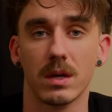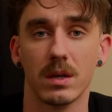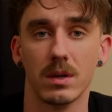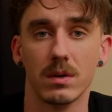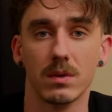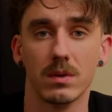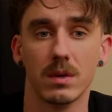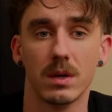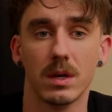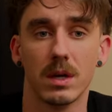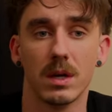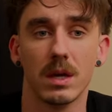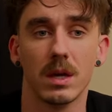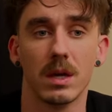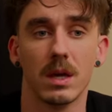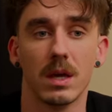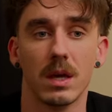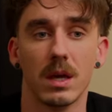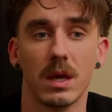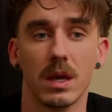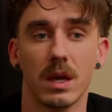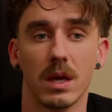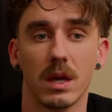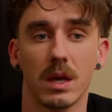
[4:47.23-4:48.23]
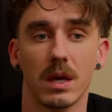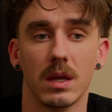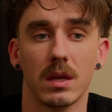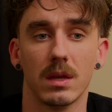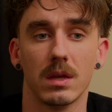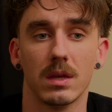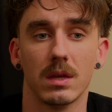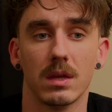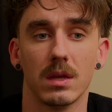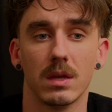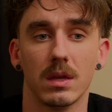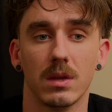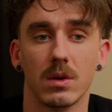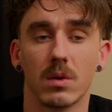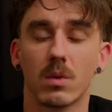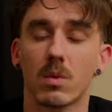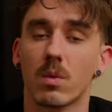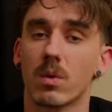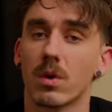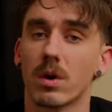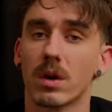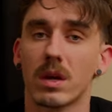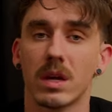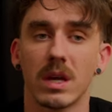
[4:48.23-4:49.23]
you, and you're
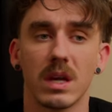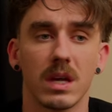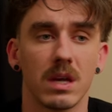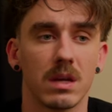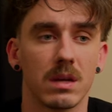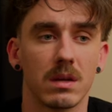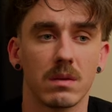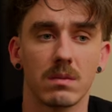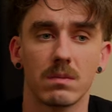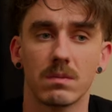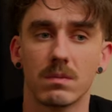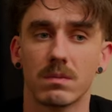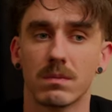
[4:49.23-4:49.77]
working